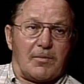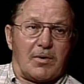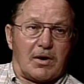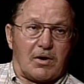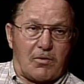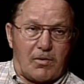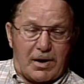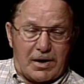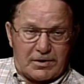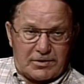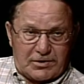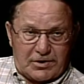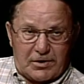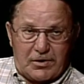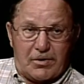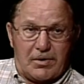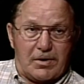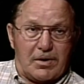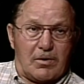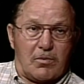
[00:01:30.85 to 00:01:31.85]
a
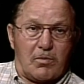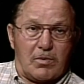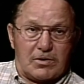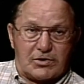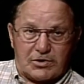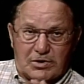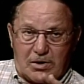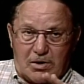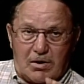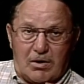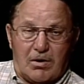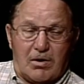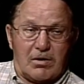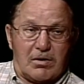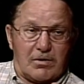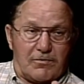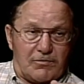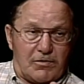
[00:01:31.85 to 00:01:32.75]
criteria which all the